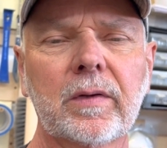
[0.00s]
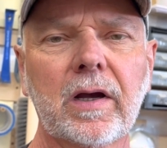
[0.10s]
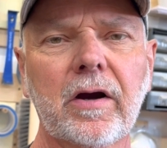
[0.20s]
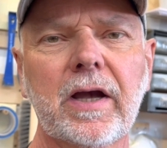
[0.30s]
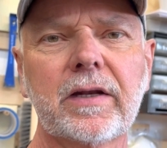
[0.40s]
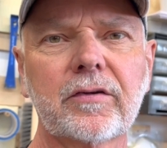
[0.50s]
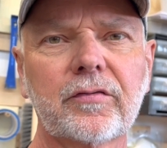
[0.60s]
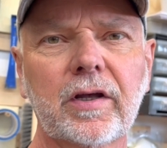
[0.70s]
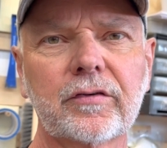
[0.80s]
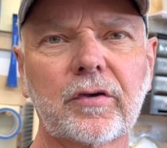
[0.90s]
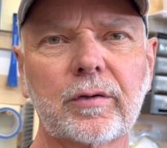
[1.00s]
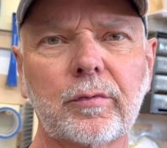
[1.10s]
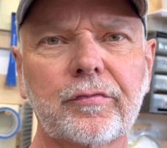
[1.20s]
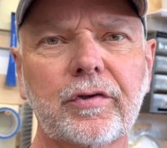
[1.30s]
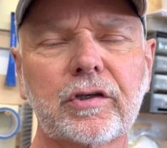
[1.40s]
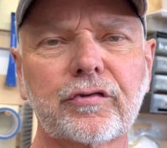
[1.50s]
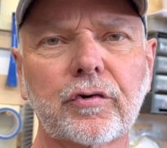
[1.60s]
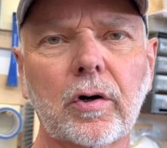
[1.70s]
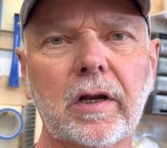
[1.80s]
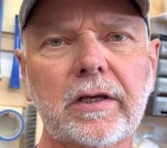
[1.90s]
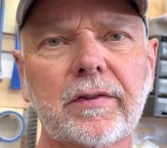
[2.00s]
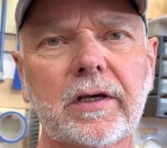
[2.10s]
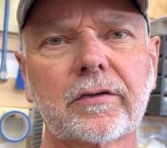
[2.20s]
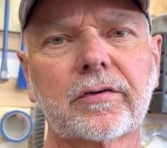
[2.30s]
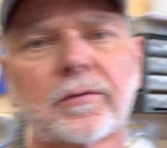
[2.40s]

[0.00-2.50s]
All right, sounds good. We'll see you shortly. Thanks.